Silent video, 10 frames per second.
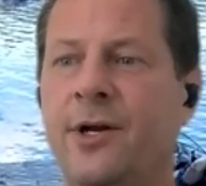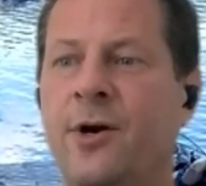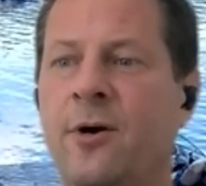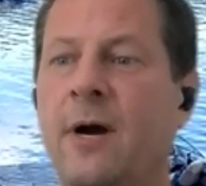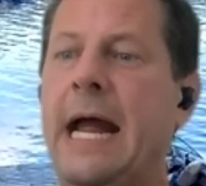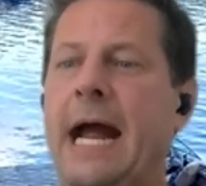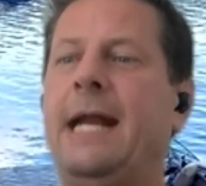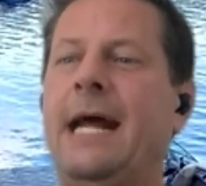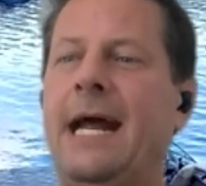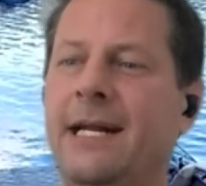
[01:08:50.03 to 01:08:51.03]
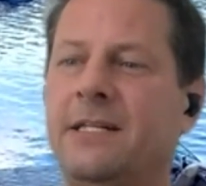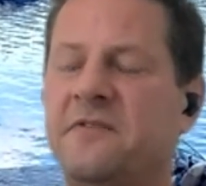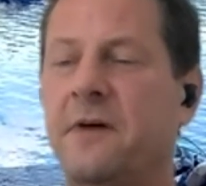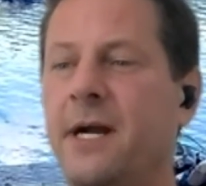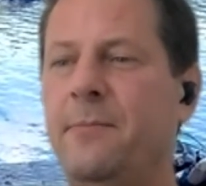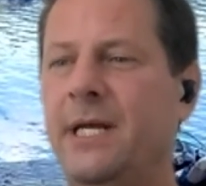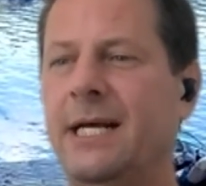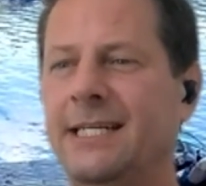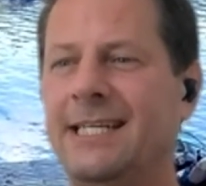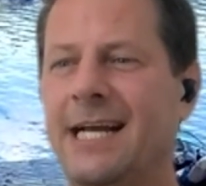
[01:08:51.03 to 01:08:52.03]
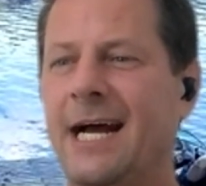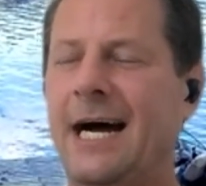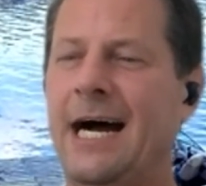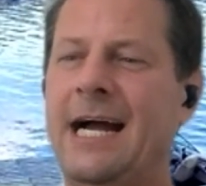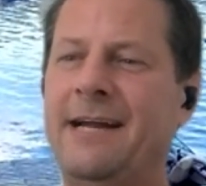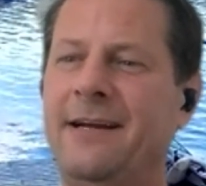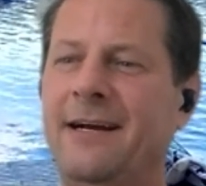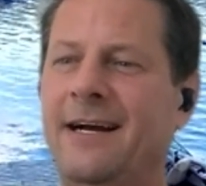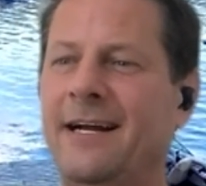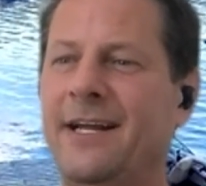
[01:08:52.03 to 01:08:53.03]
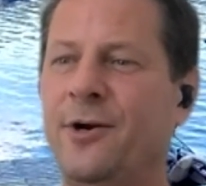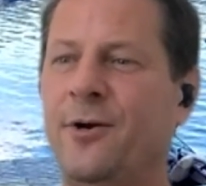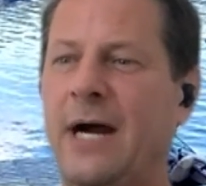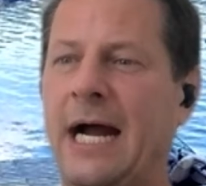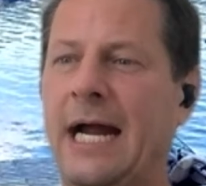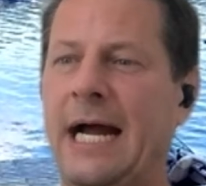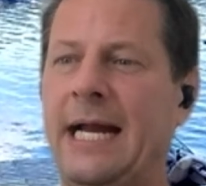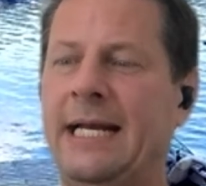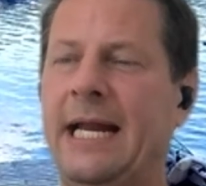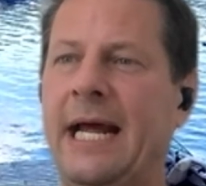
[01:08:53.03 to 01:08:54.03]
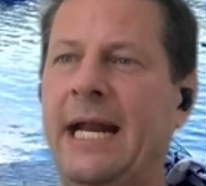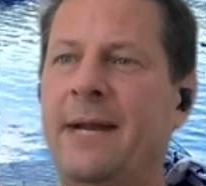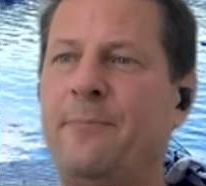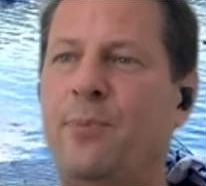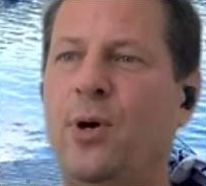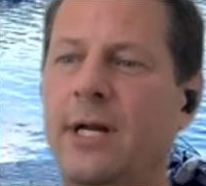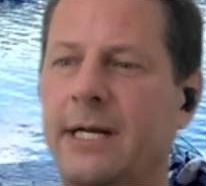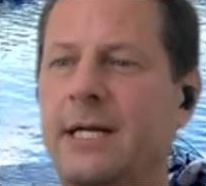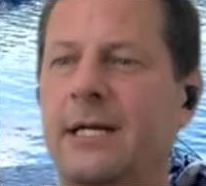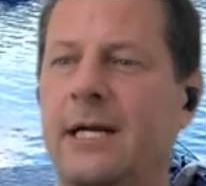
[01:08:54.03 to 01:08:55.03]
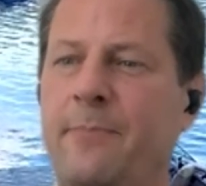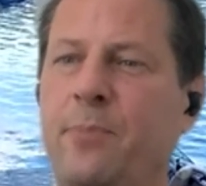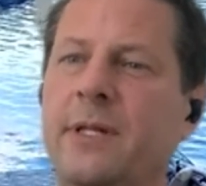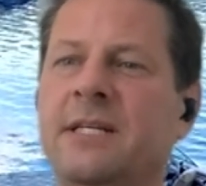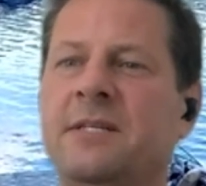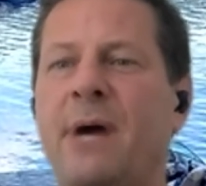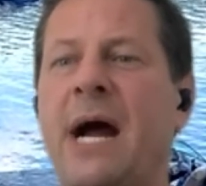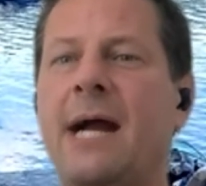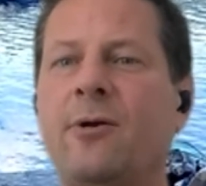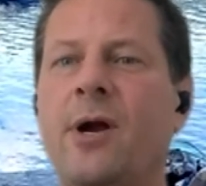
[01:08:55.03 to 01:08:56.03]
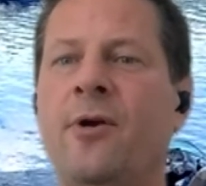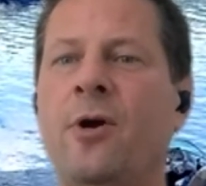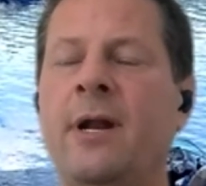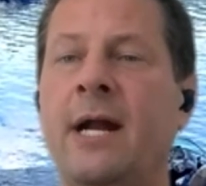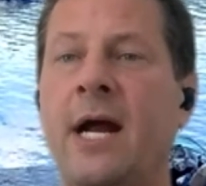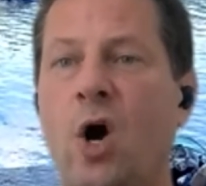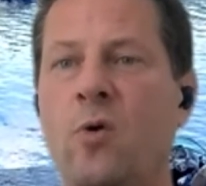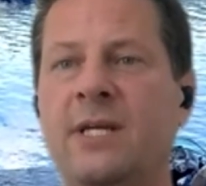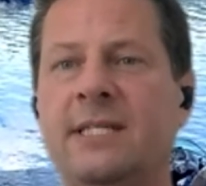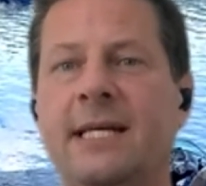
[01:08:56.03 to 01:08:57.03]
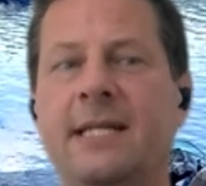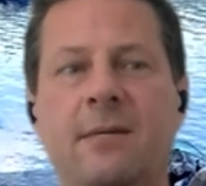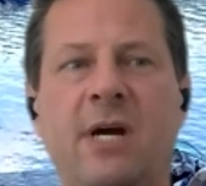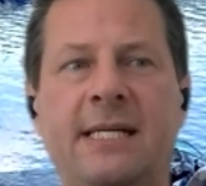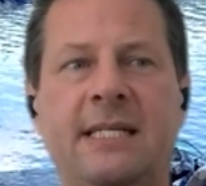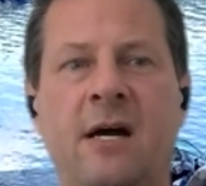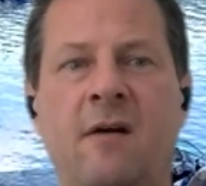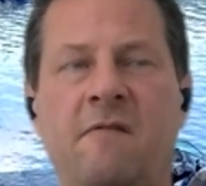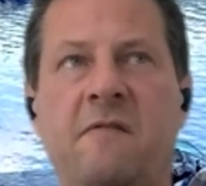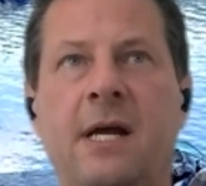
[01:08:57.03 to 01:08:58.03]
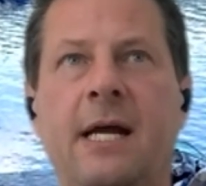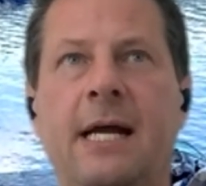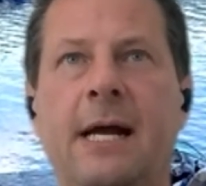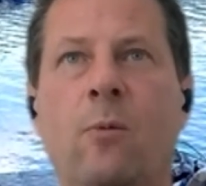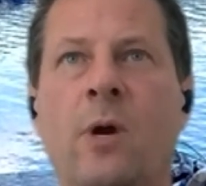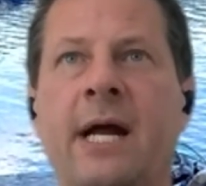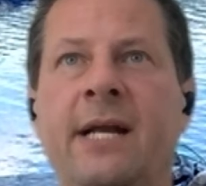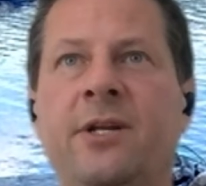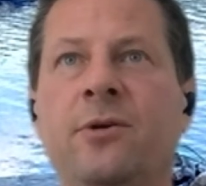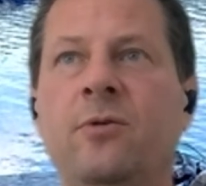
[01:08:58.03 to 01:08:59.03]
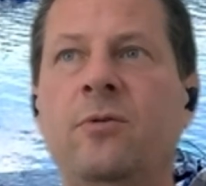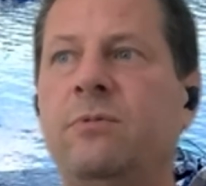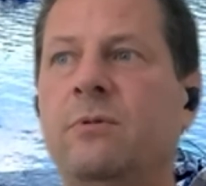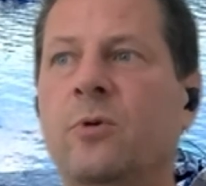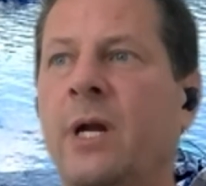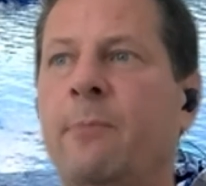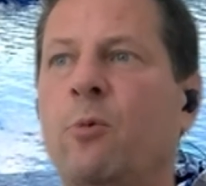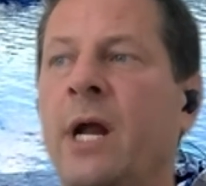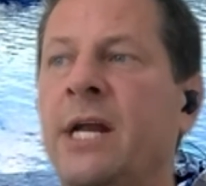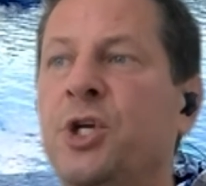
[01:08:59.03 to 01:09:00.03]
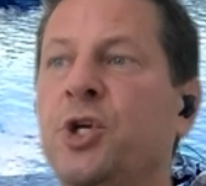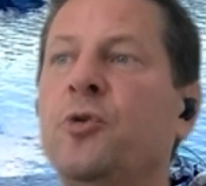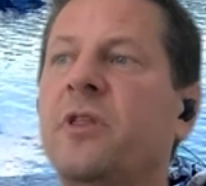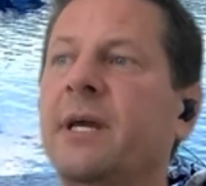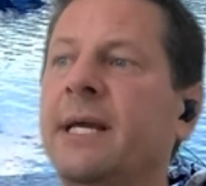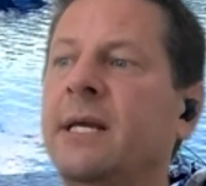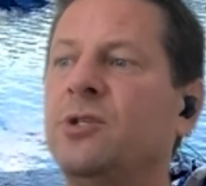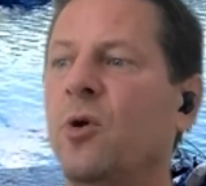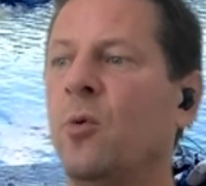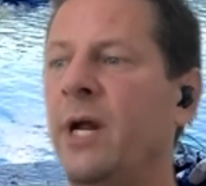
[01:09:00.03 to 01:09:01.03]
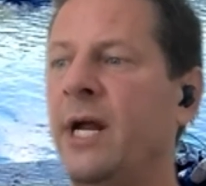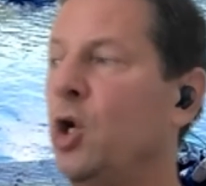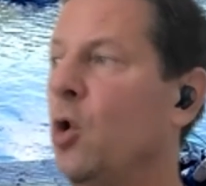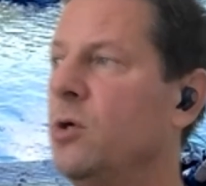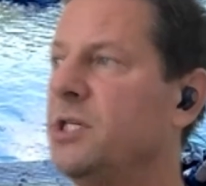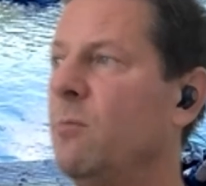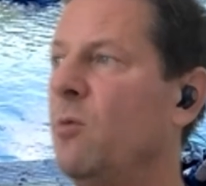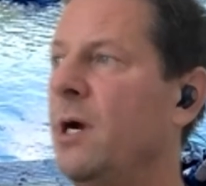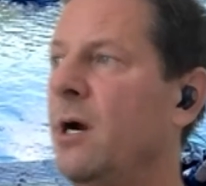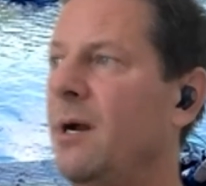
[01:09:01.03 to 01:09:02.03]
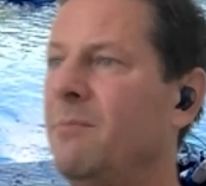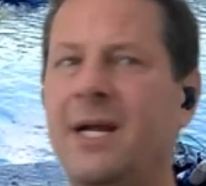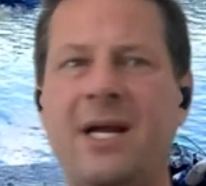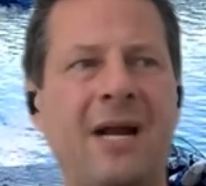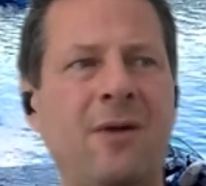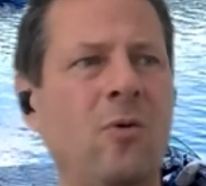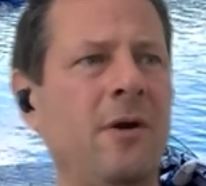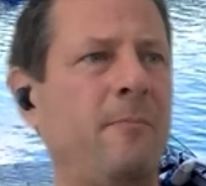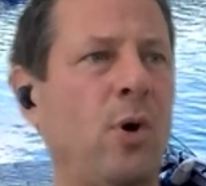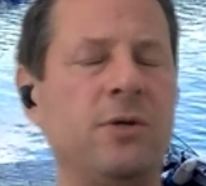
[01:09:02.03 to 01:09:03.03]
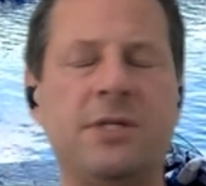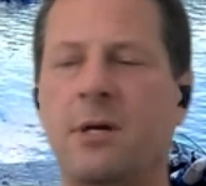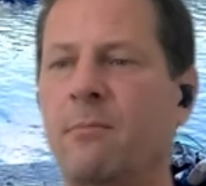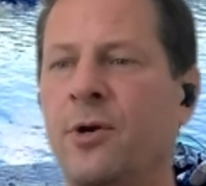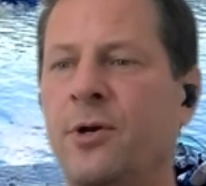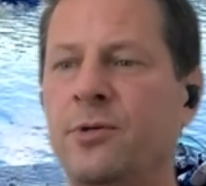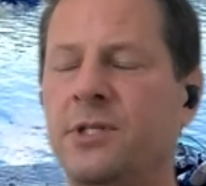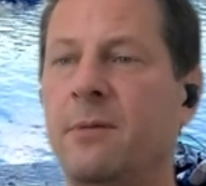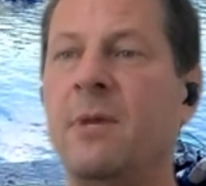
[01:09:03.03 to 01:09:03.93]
And it's funny because I put this background on, and I always think to myself, when I do things, or when I go somewhere, I'm like, I don't want to post something or do something,